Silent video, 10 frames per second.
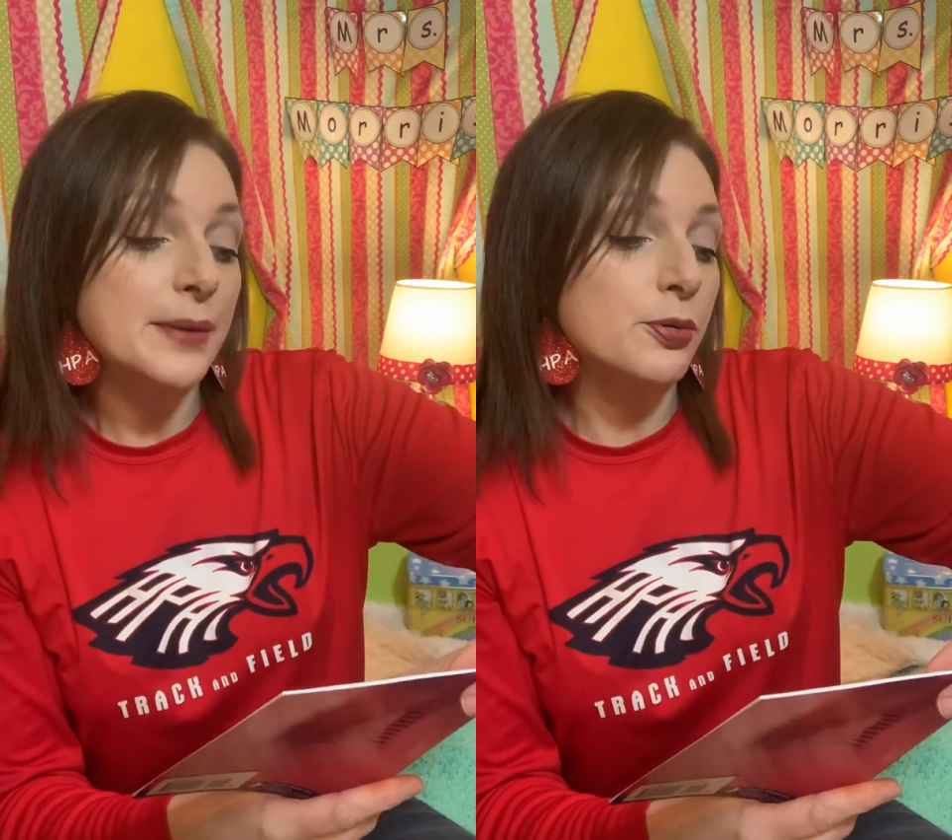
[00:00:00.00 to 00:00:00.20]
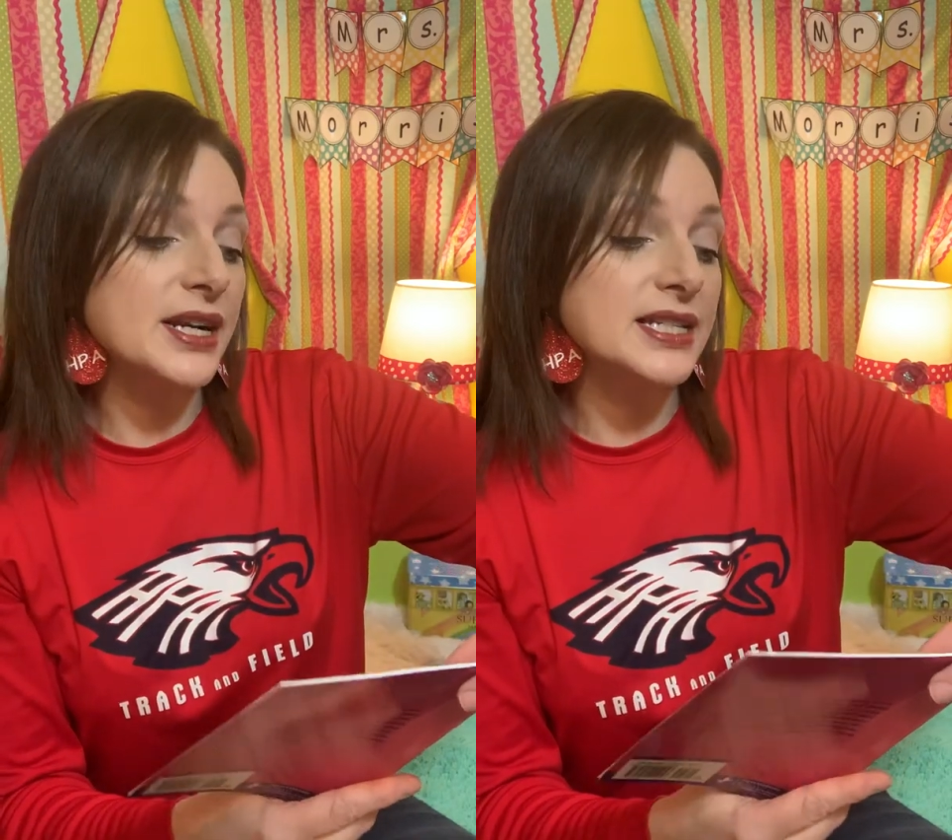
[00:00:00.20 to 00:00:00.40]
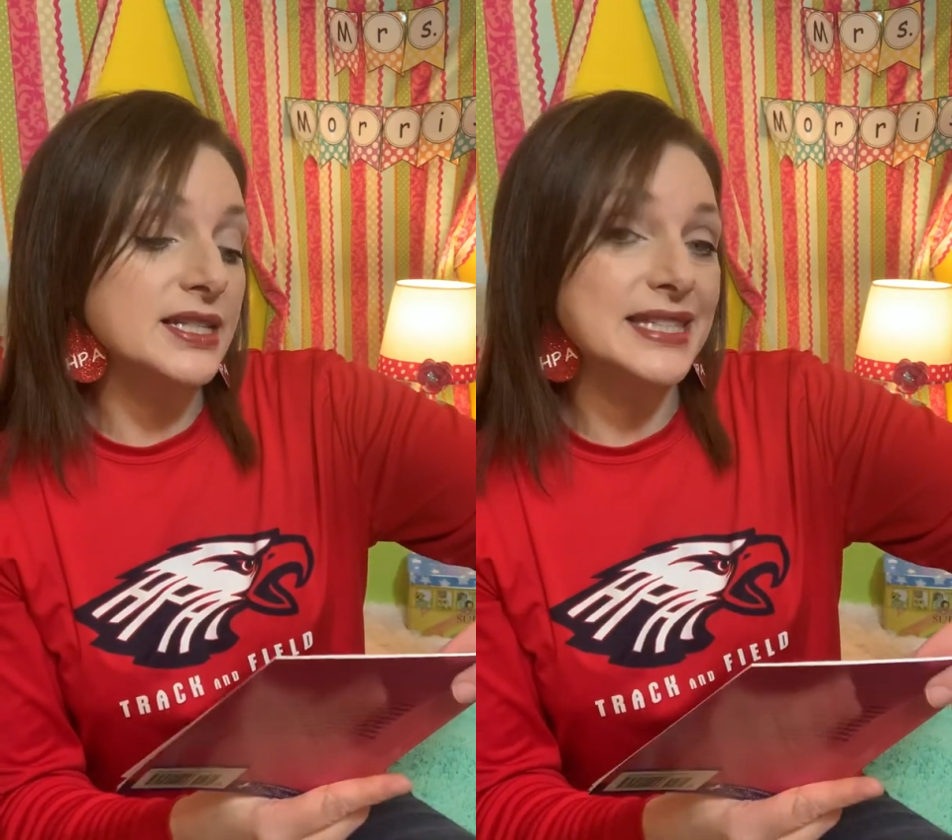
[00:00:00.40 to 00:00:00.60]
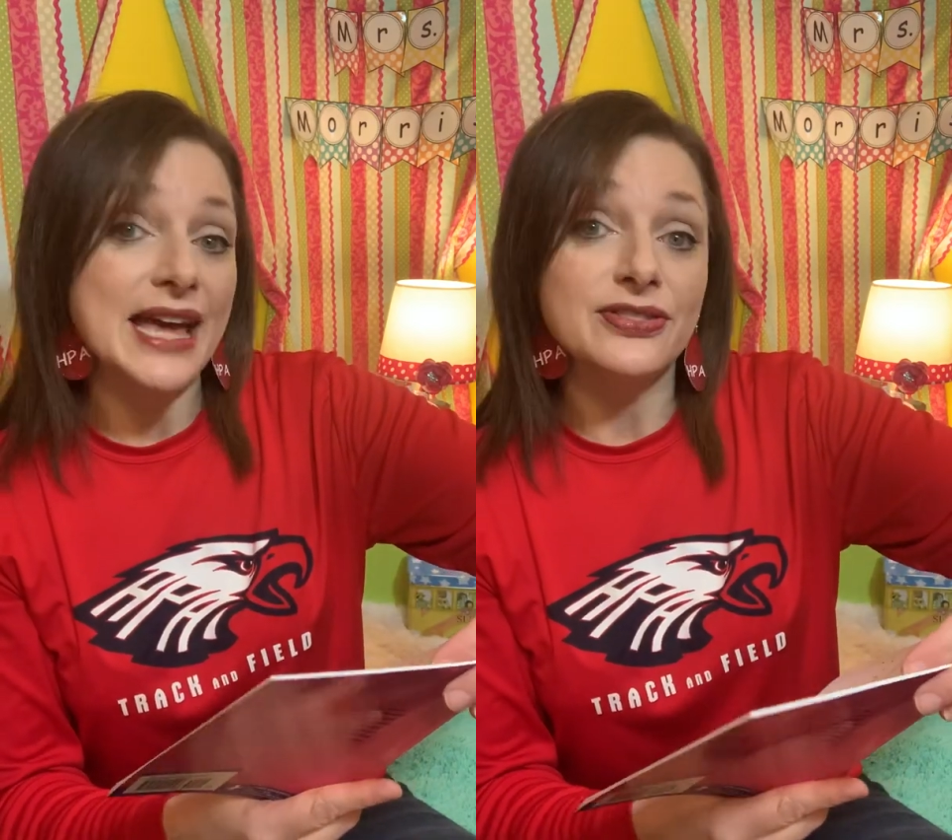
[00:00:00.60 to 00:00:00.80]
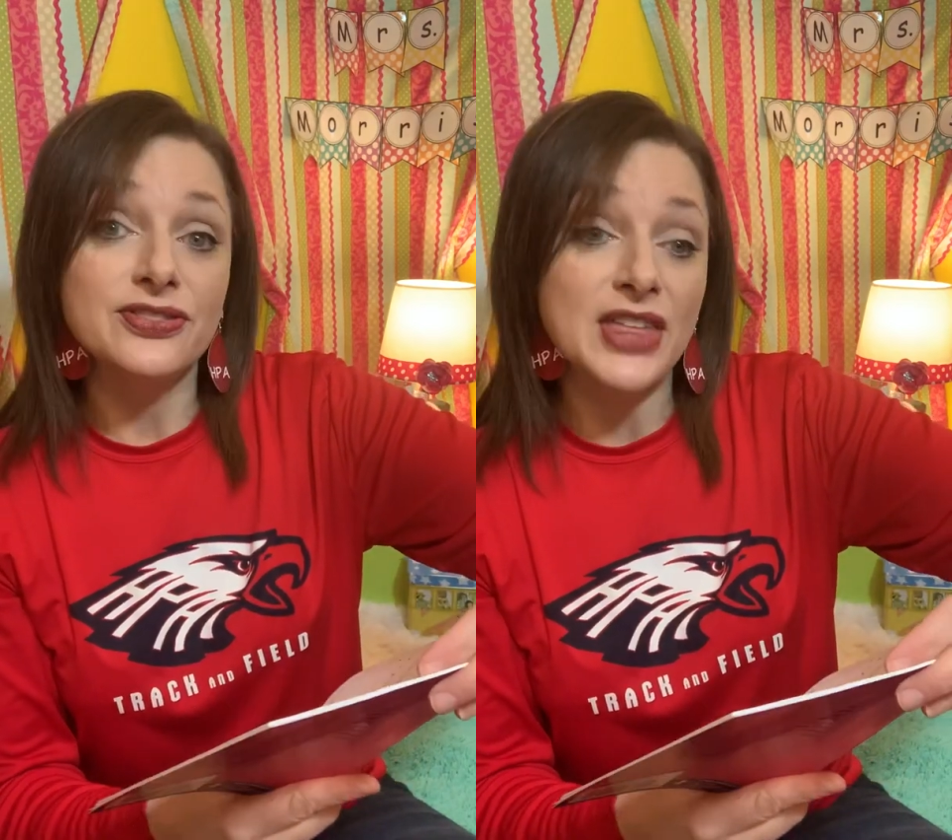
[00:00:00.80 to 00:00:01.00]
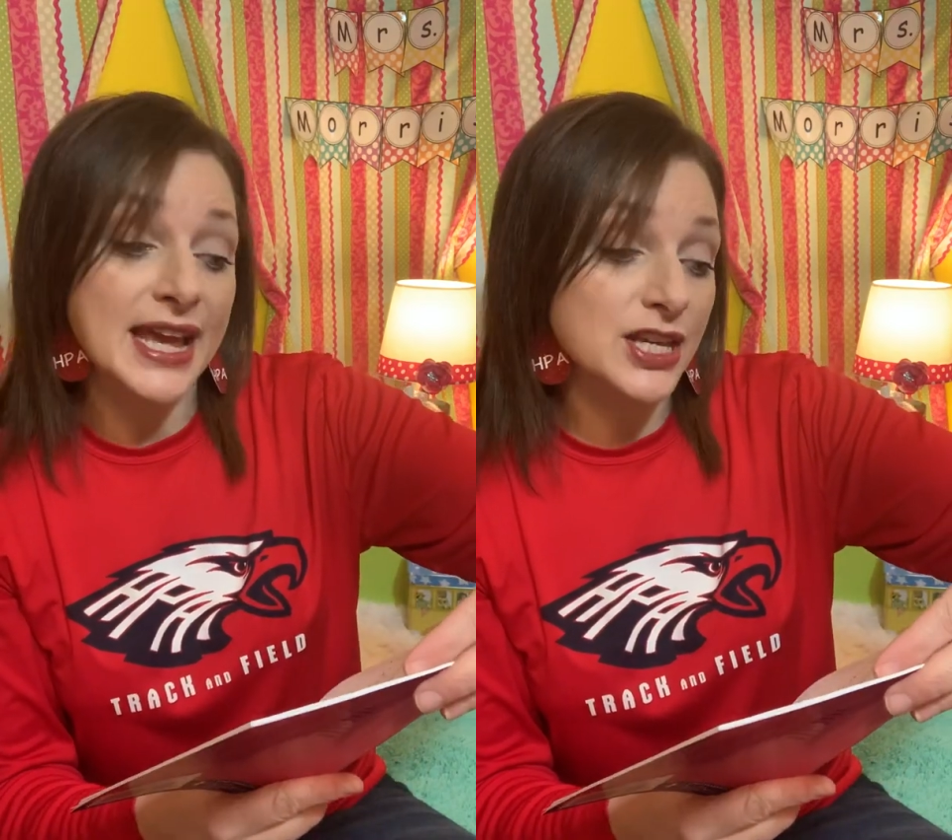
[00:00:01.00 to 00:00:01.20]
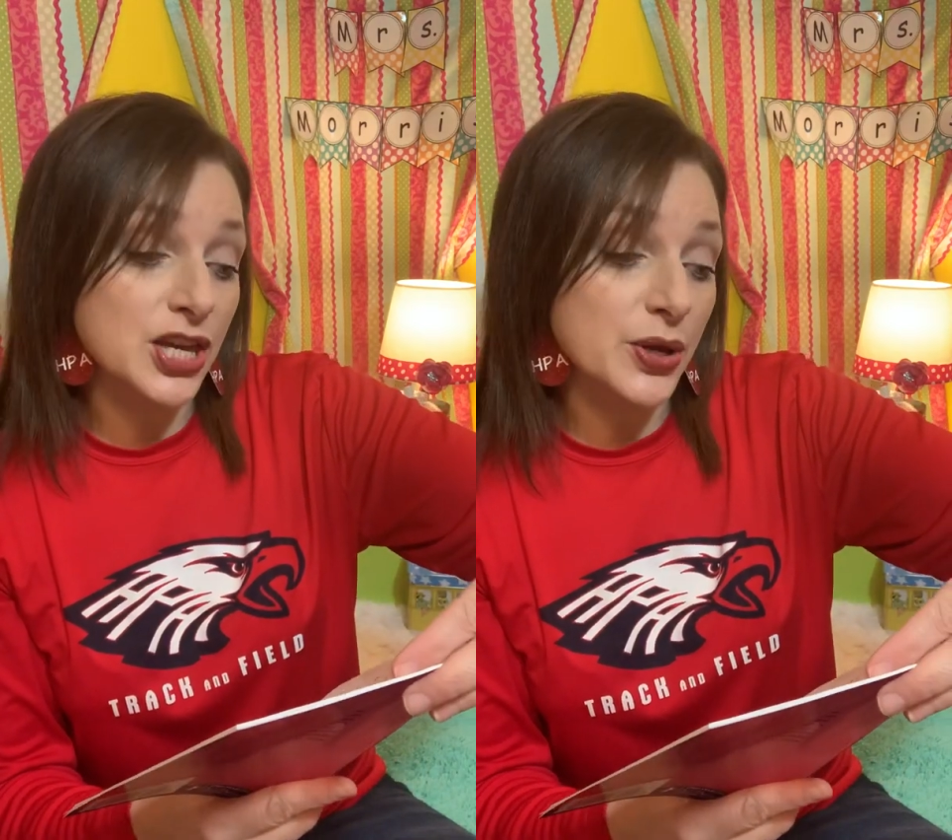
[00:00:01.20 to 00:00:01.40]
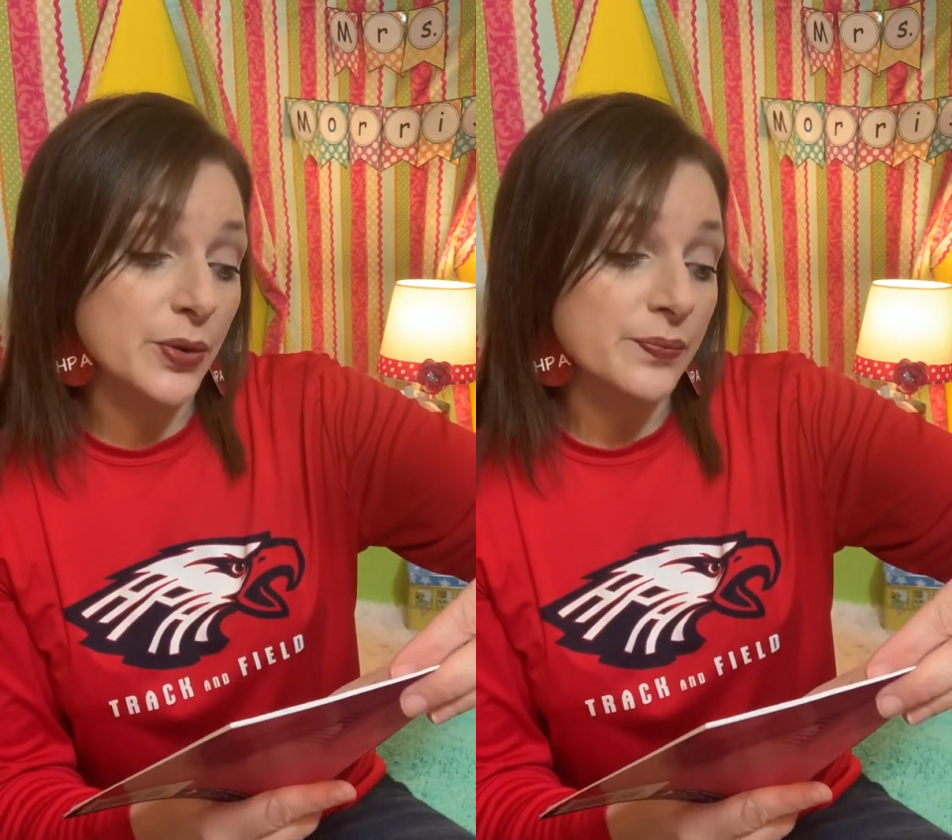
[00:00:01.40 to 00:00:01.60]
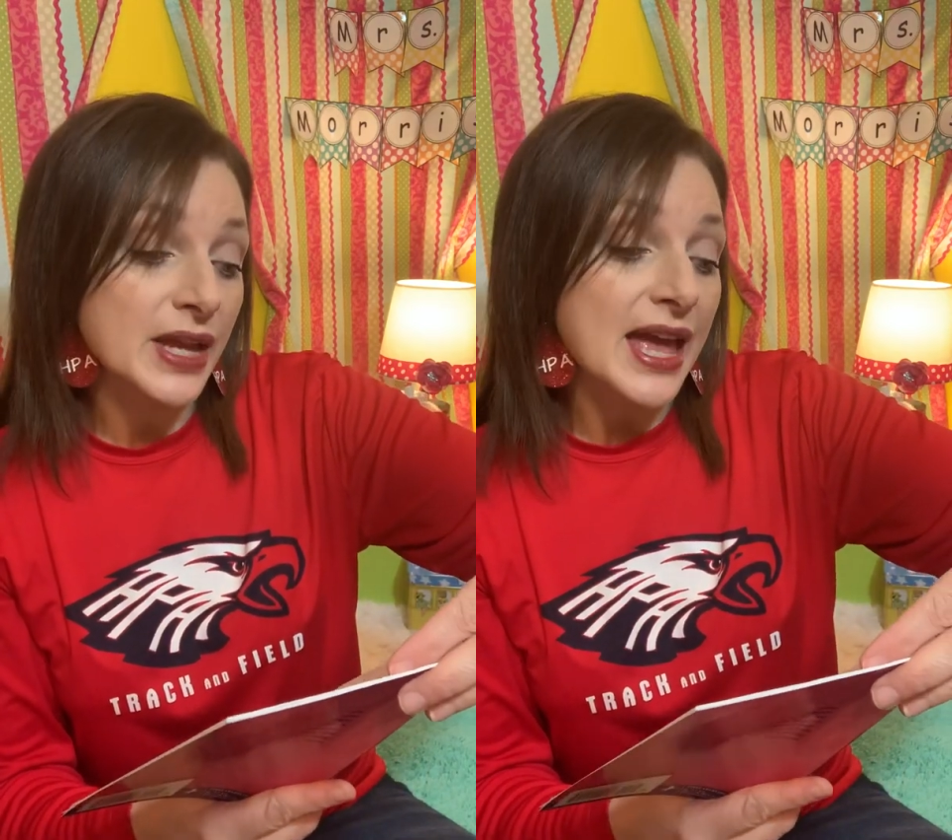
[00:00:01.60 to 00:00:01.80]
apprentice said thank you